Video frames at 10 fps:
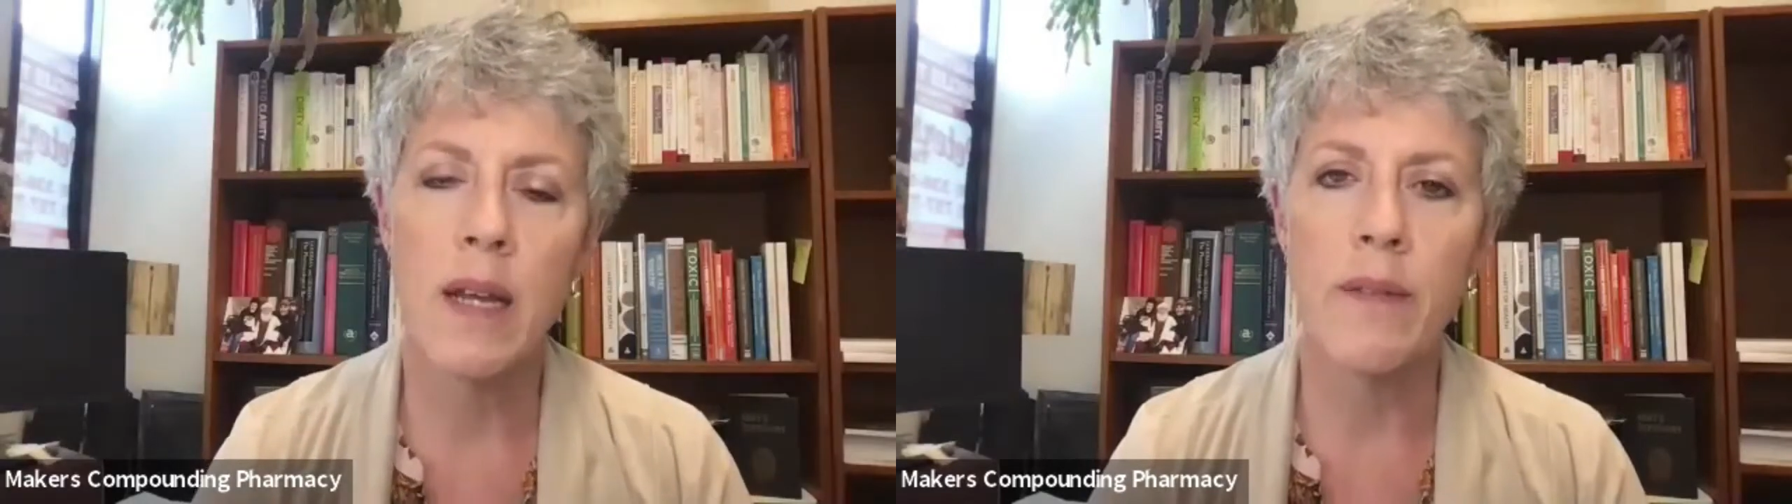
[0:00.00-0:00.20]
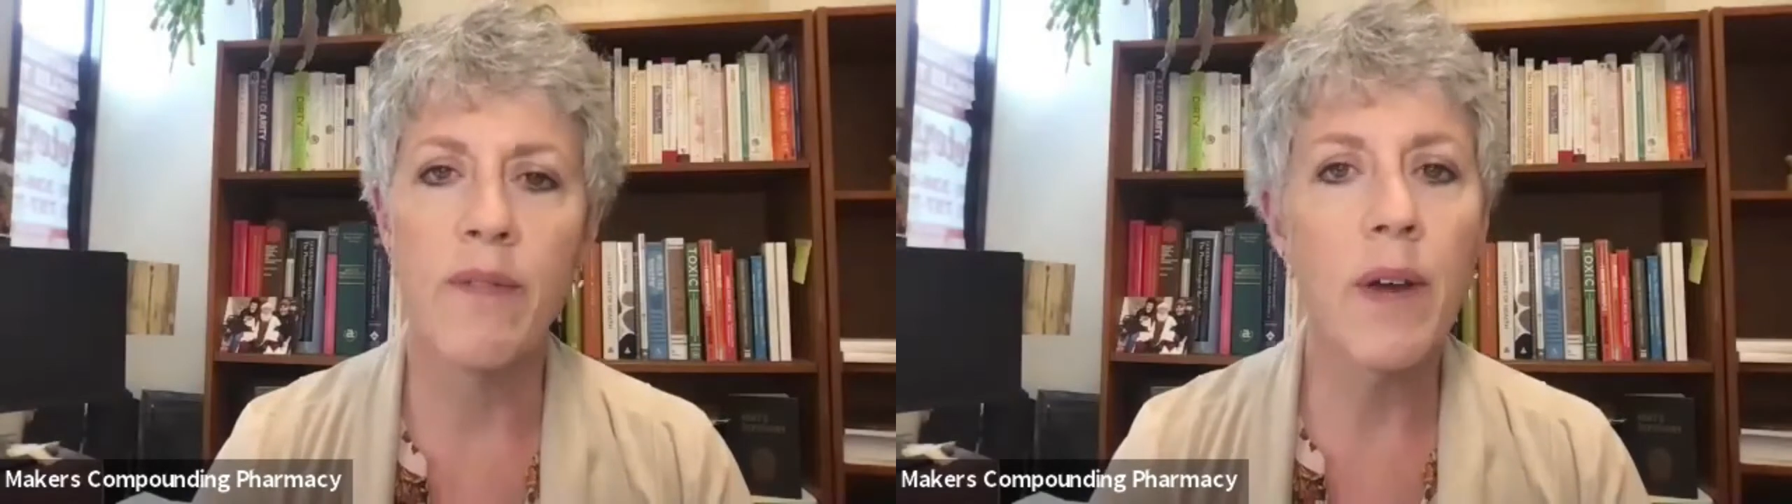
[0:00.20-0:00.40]

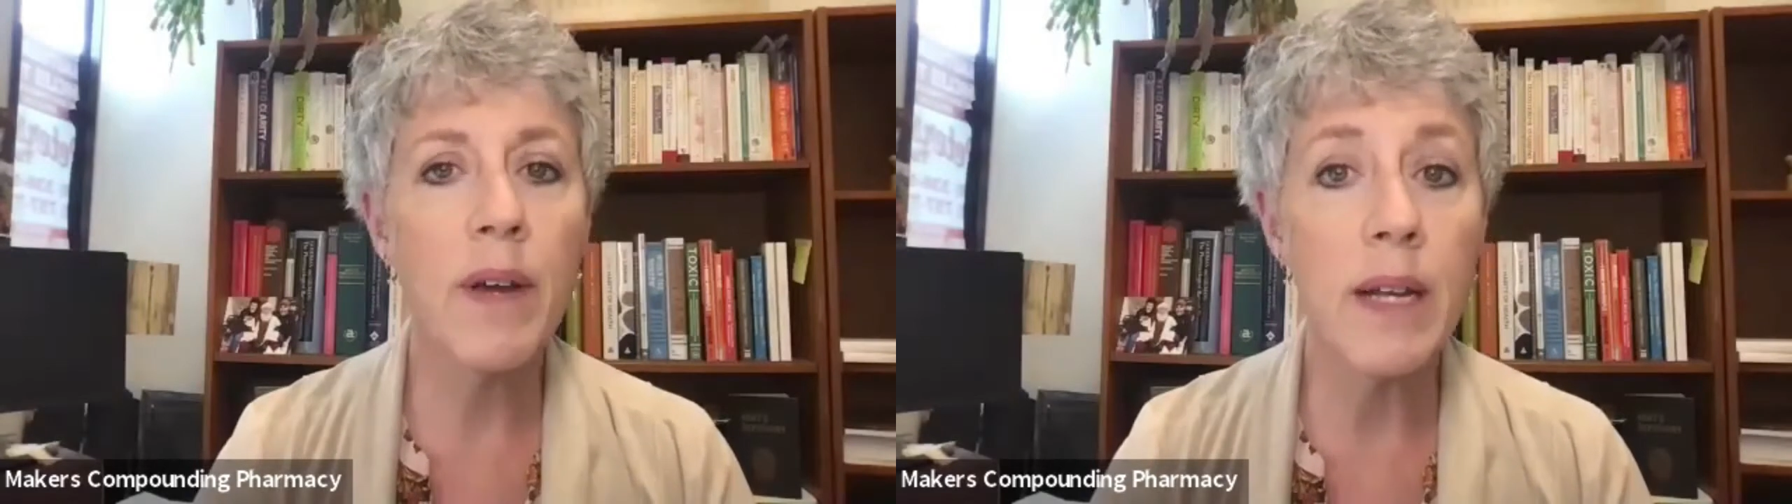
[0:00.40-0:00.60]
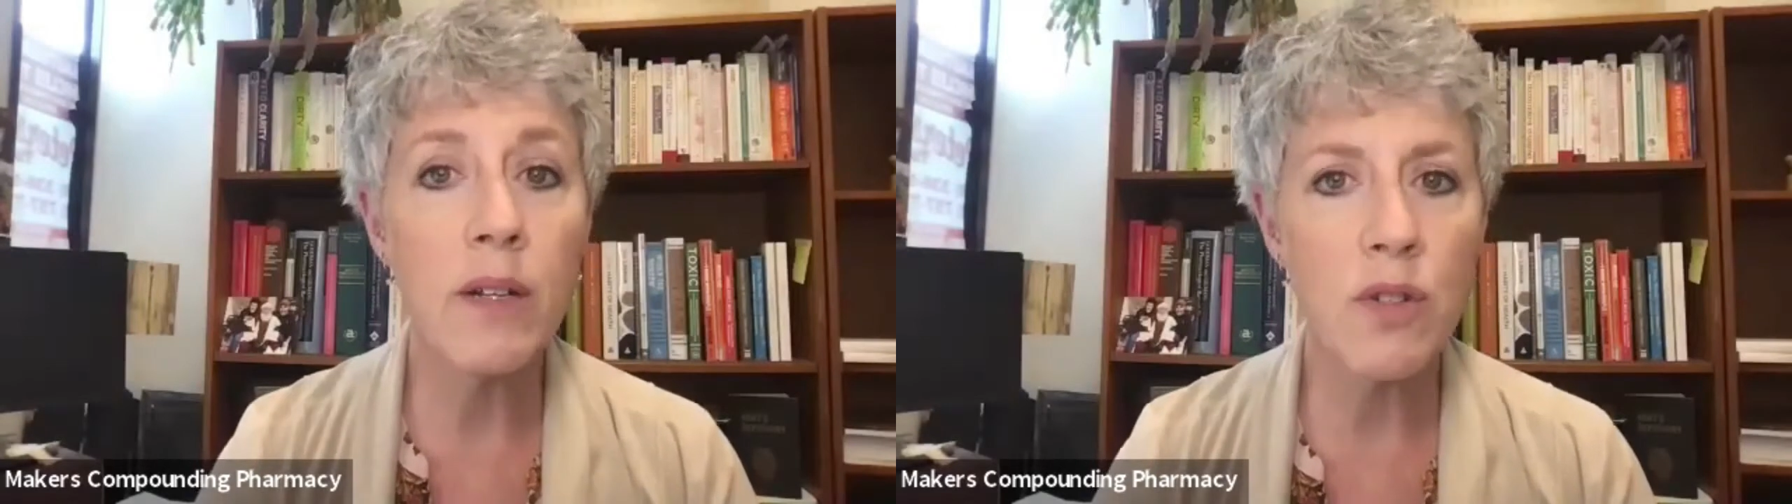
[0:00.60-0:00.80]
a
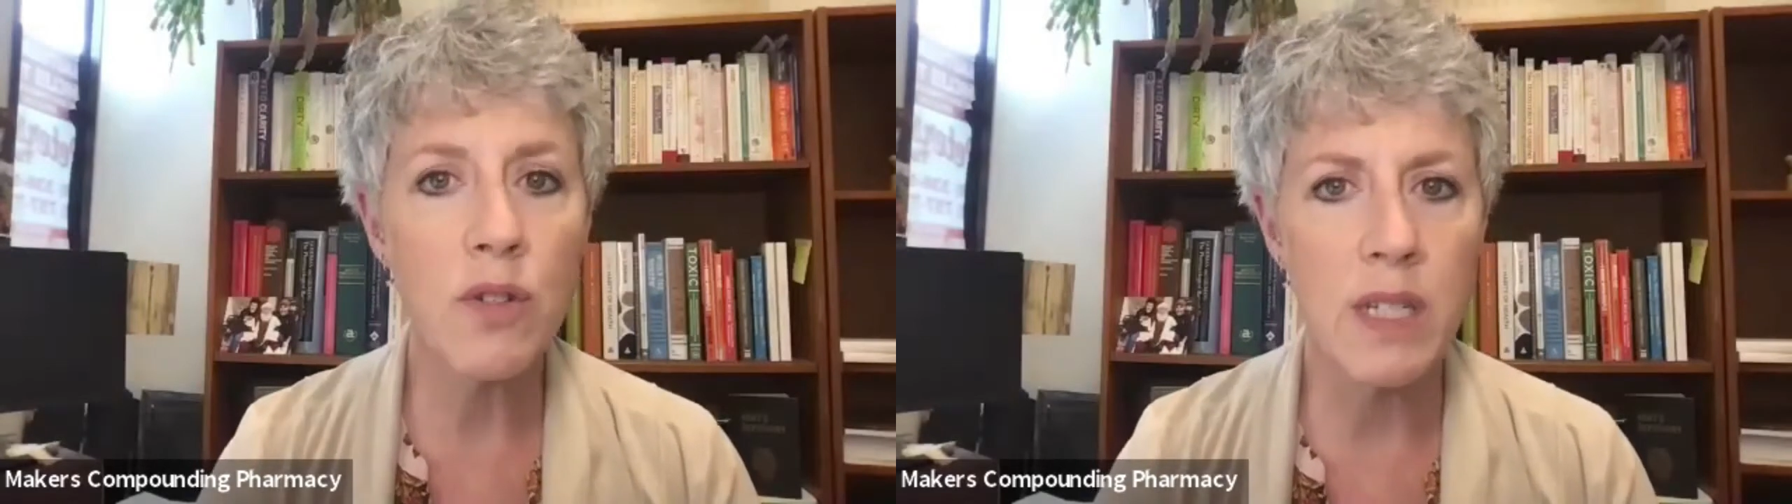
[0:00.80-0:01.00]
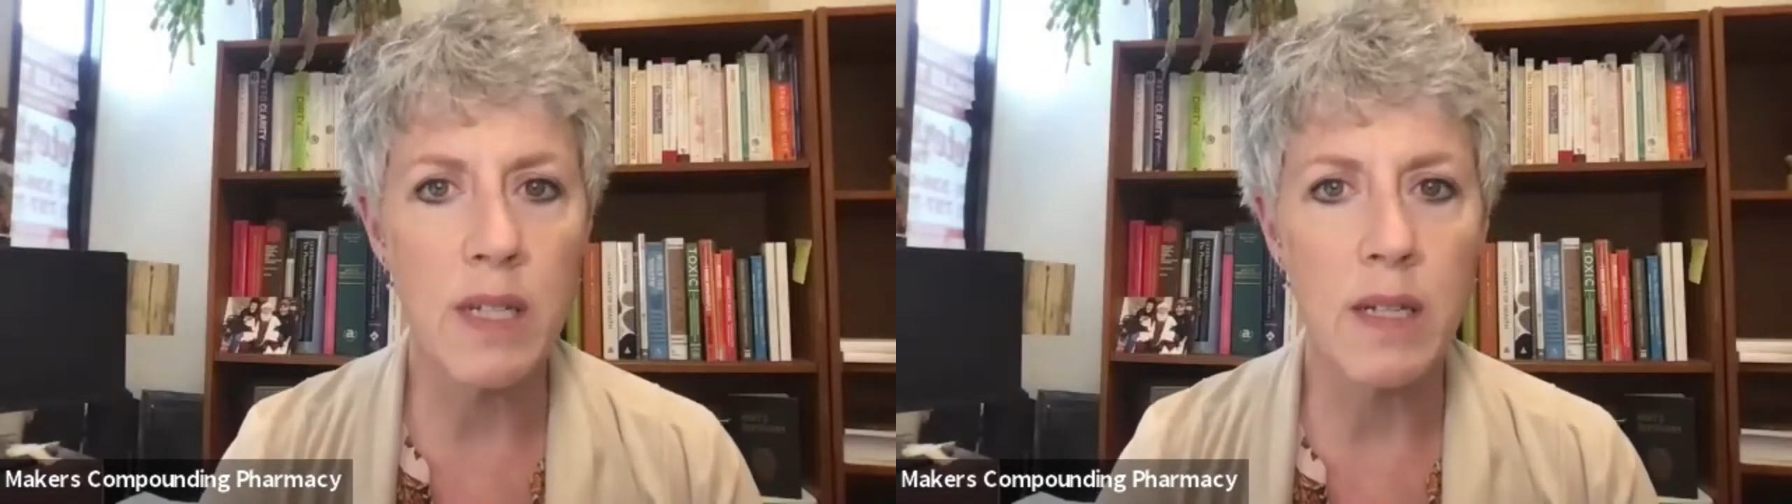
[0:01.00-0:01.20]
very
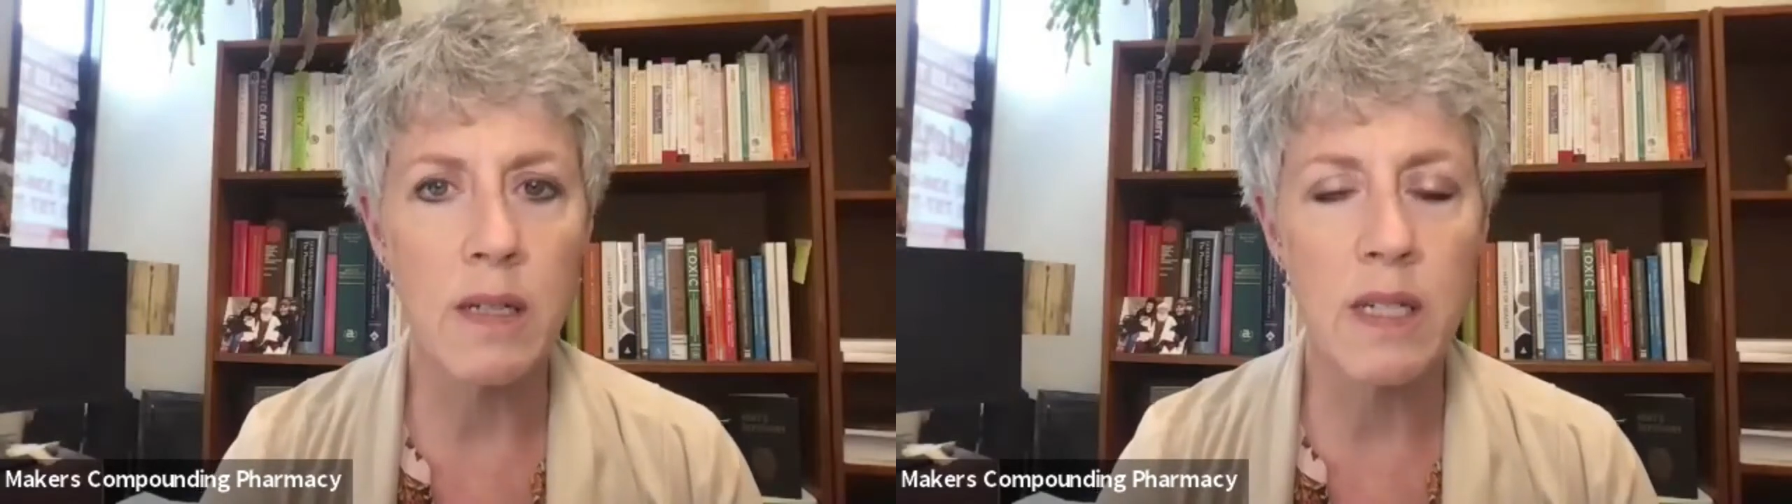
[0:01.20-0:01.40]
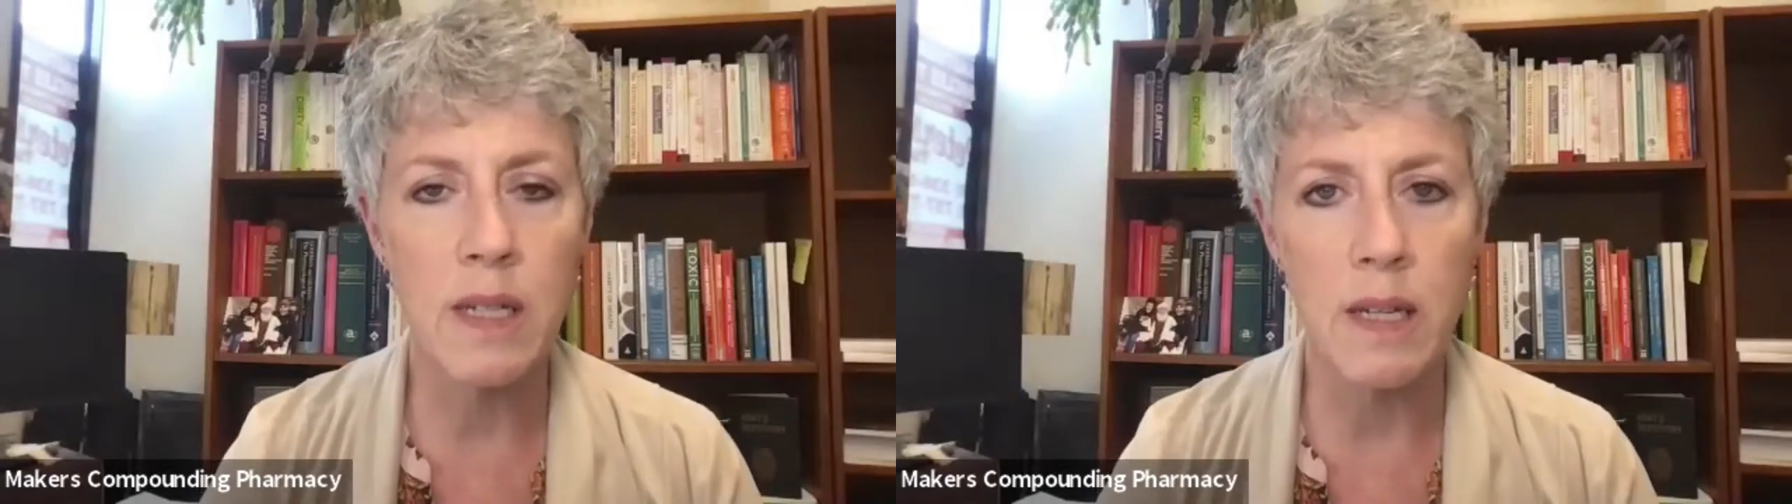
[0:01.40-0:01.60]
interesting
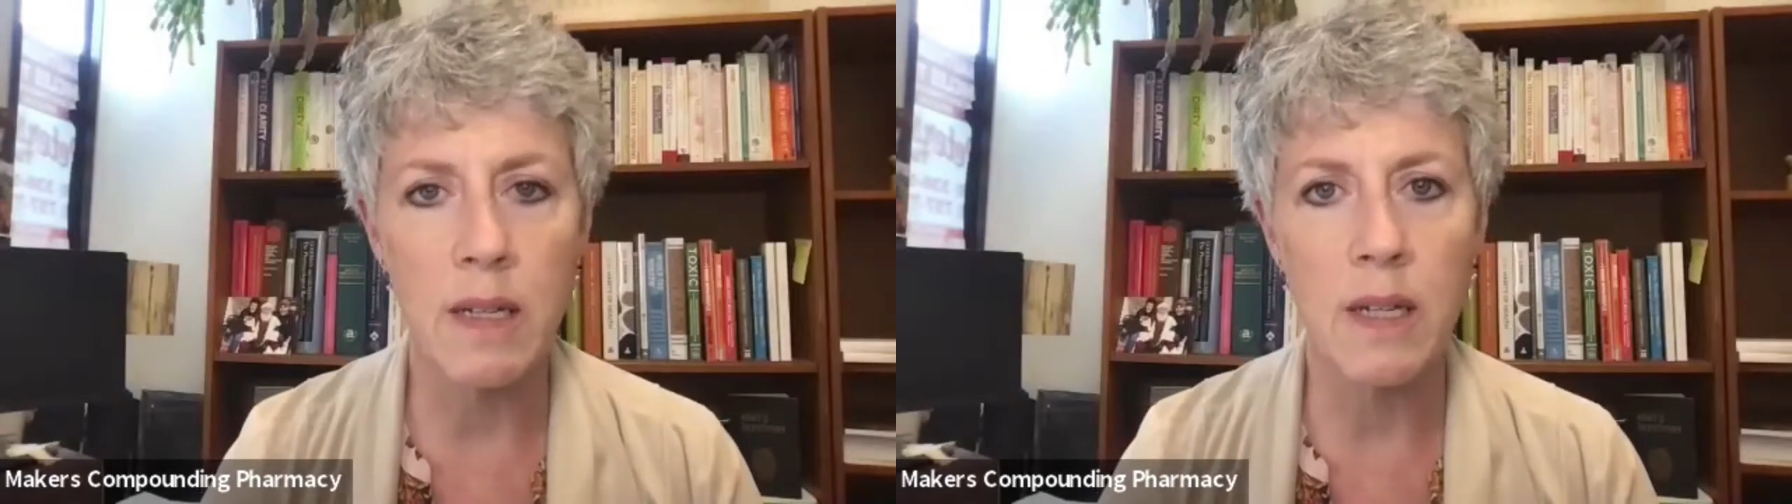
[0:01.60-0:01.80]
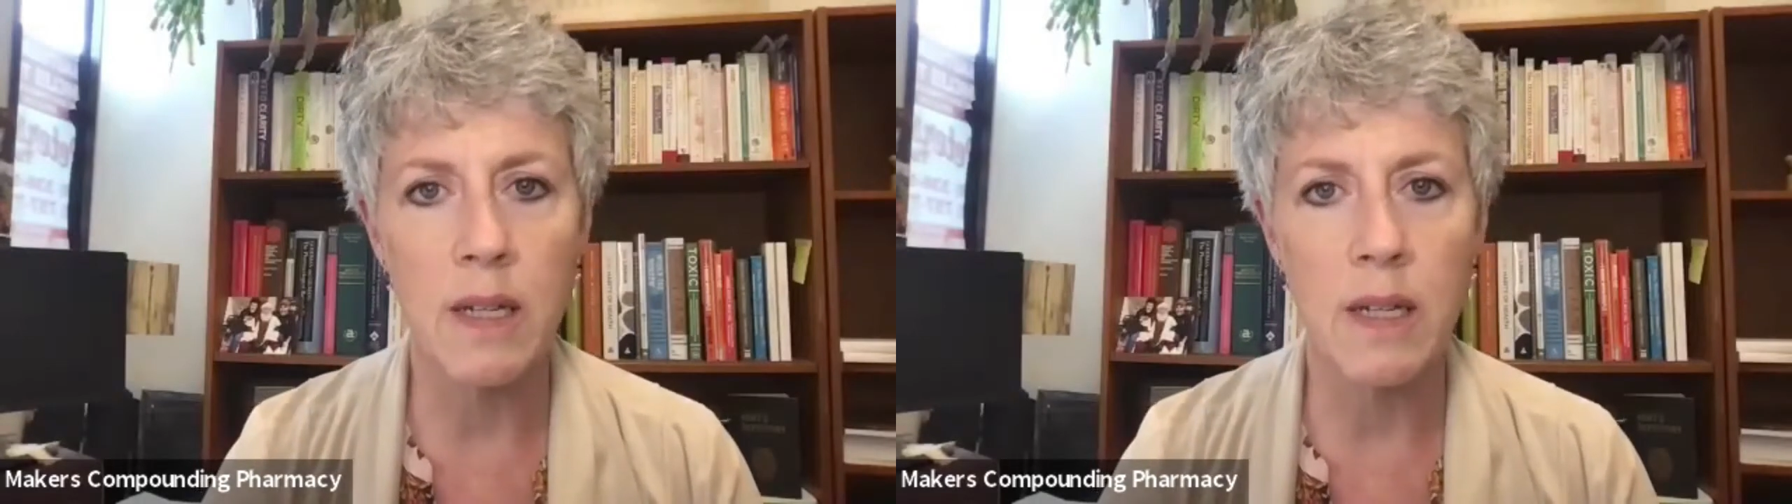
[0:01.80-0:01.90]
skin